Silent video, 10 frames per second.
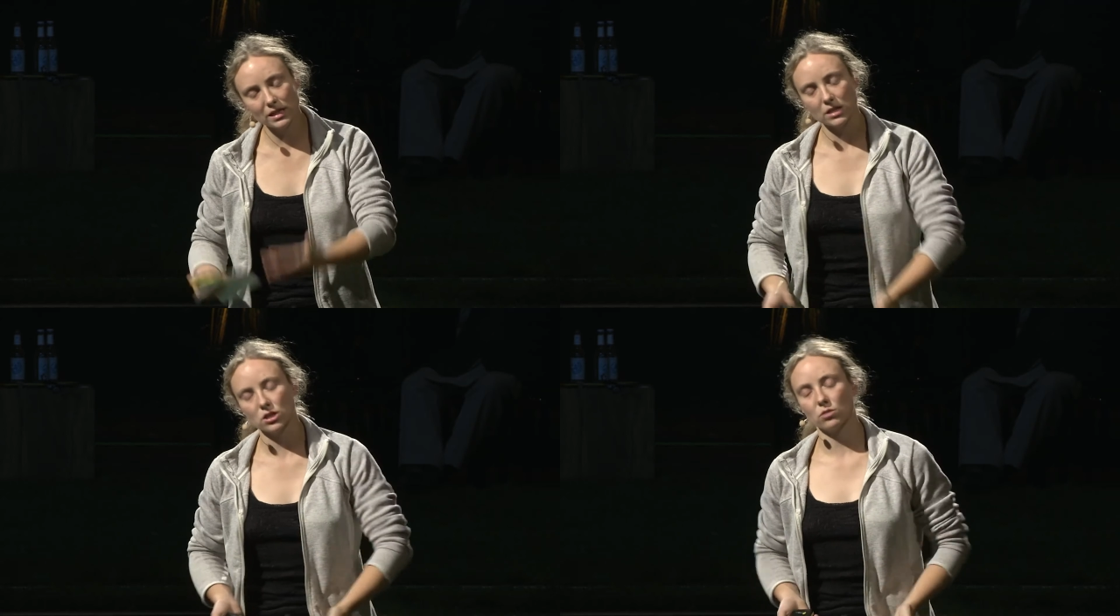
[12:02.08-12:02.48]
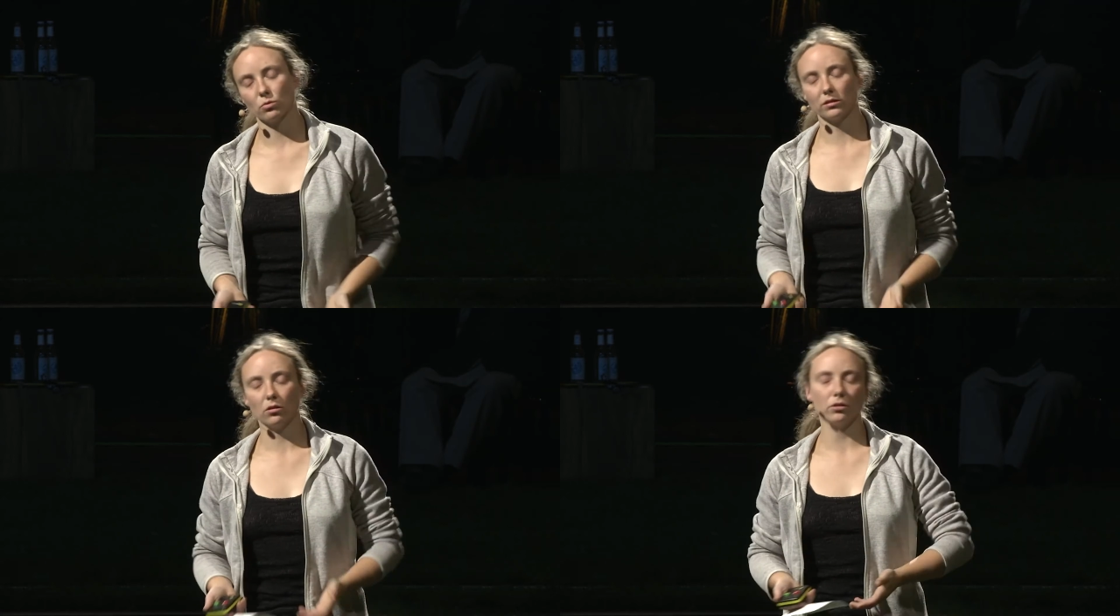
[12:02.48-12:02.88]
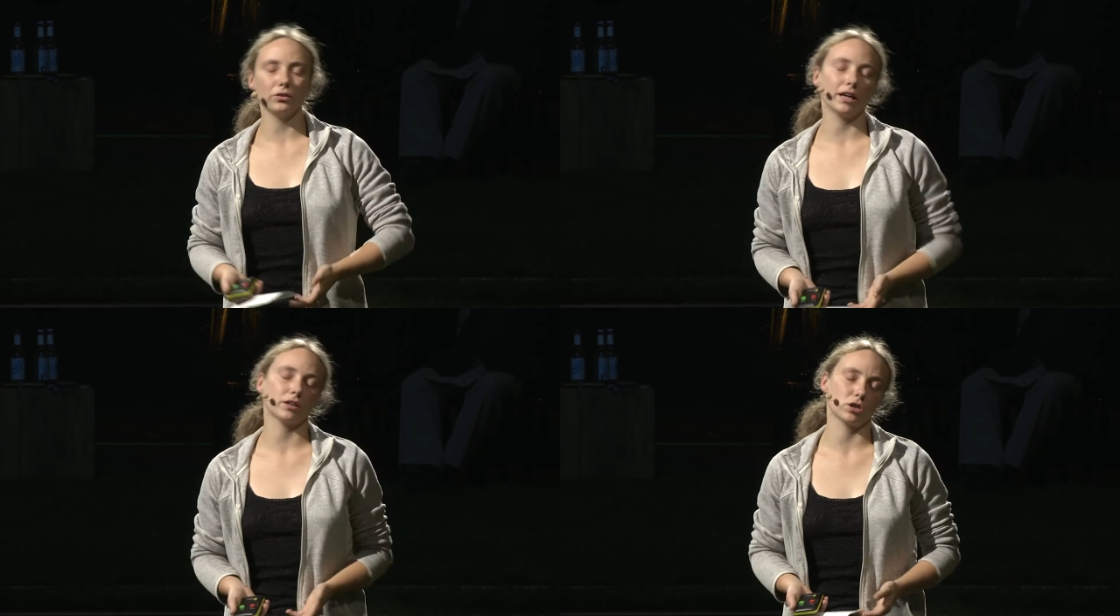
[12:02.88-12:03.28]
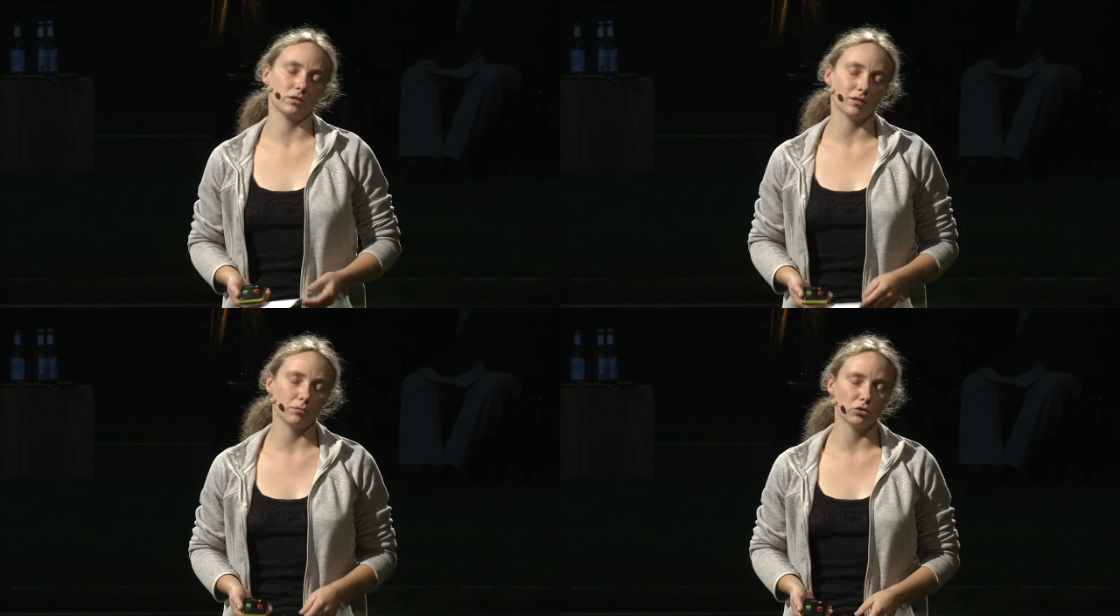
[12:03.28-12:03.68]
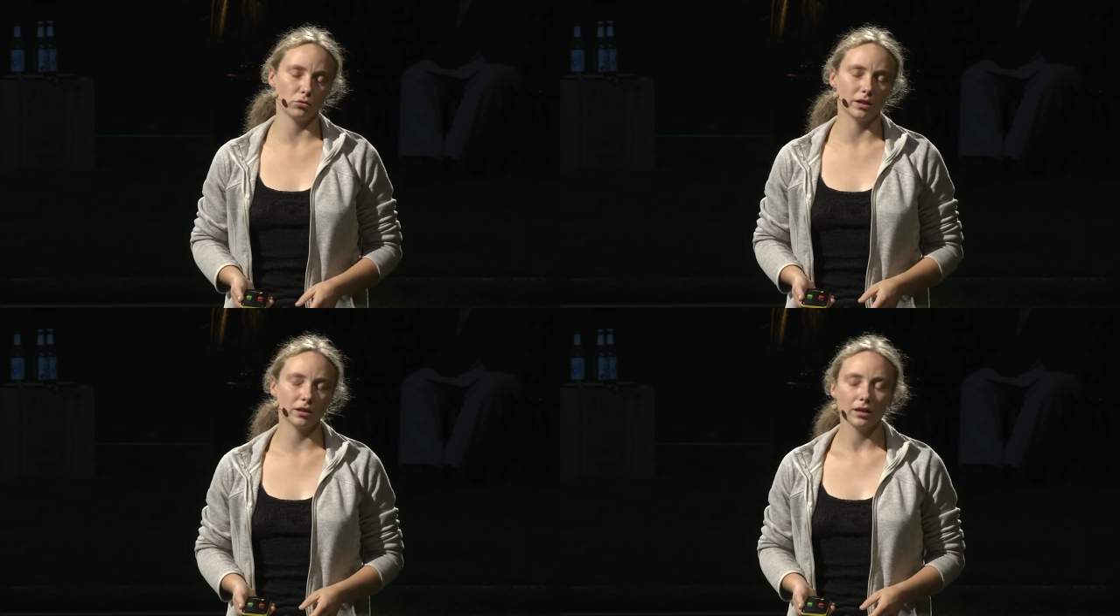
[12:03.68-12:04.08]
reach with all the actions I'm
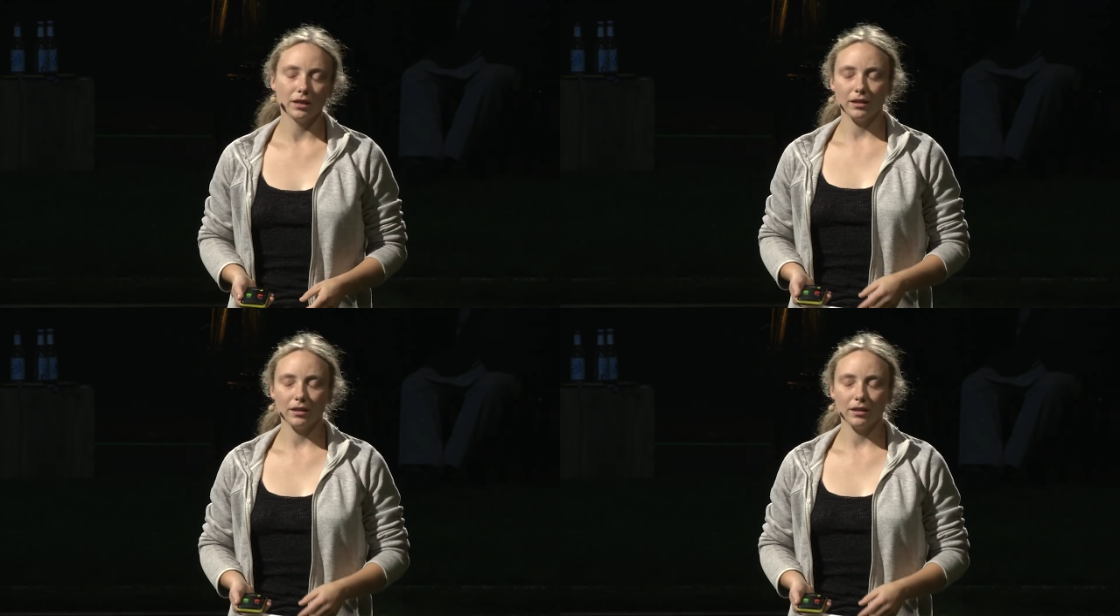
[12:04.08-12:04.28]
doing